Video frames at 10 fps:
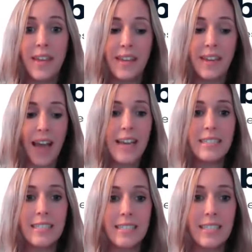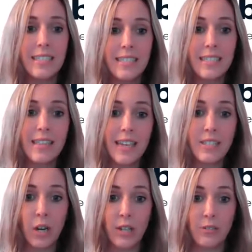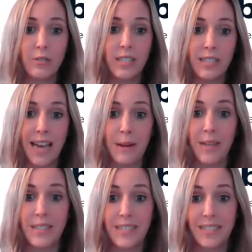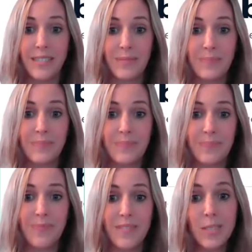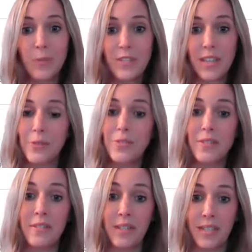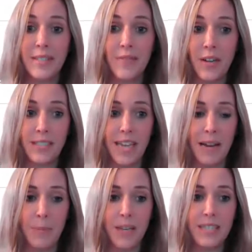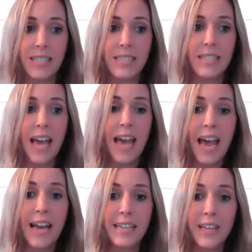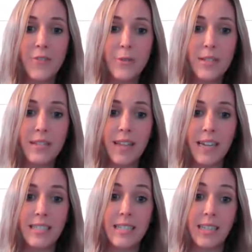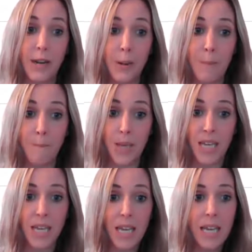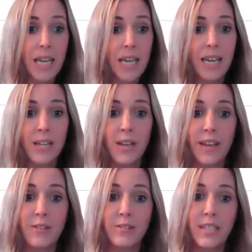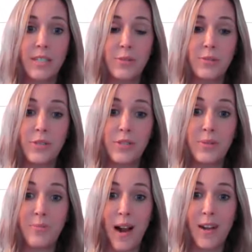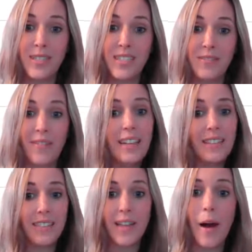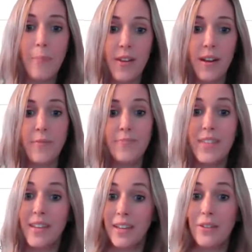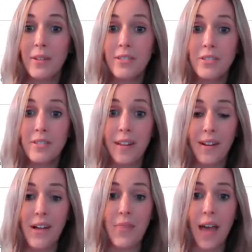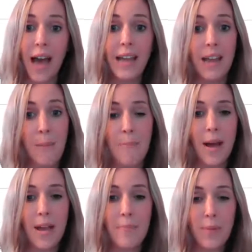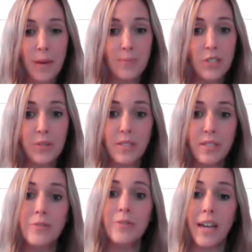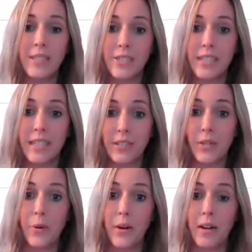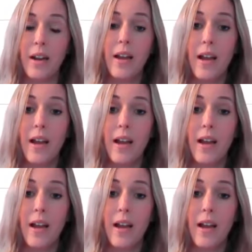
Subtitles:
Next, select Articles and Databases. This will take you to the list of our databases, and if you select the letter B, it'll take you to BrowZine right at the top there. And you can just click on that. It might prompt you to enter in your